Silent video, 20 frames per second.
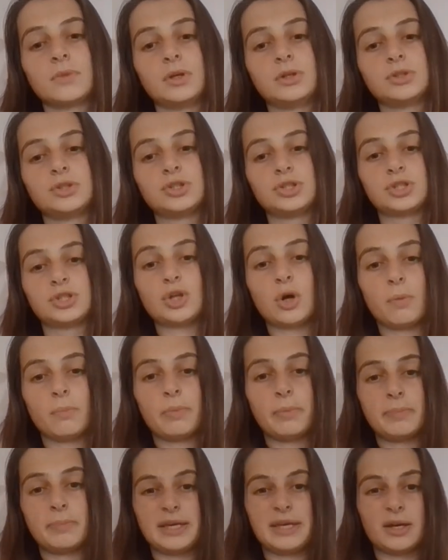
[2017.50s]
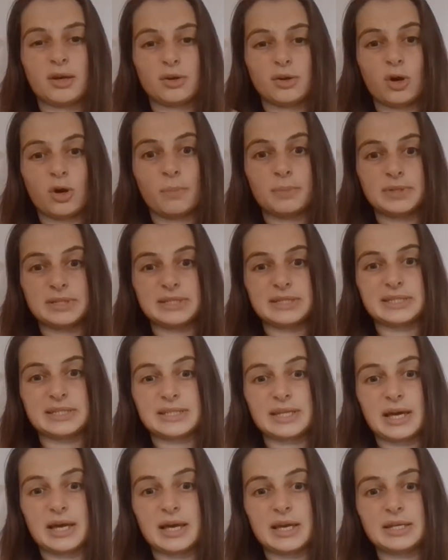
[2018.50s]
stop being on opposite
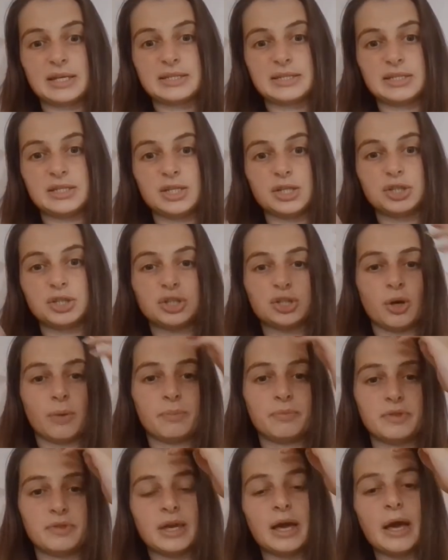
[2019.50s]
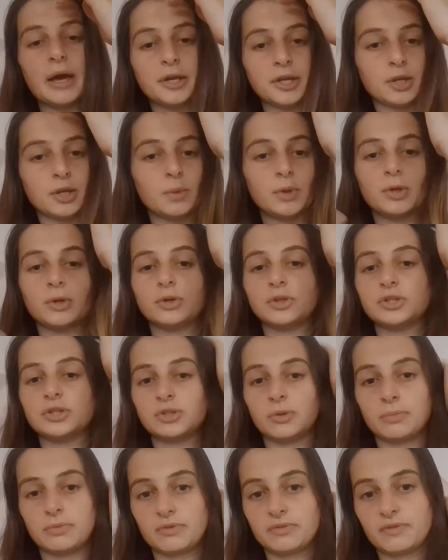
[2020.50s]
sides, and you stop the arguing or you
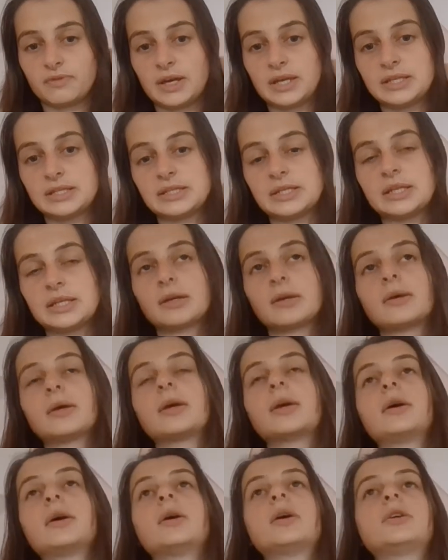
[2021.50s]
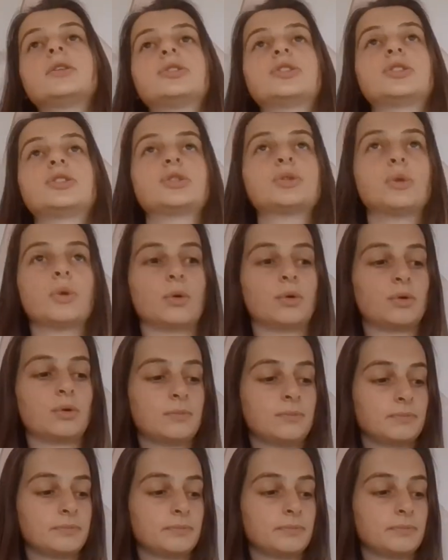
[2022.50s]
stop the fighting. So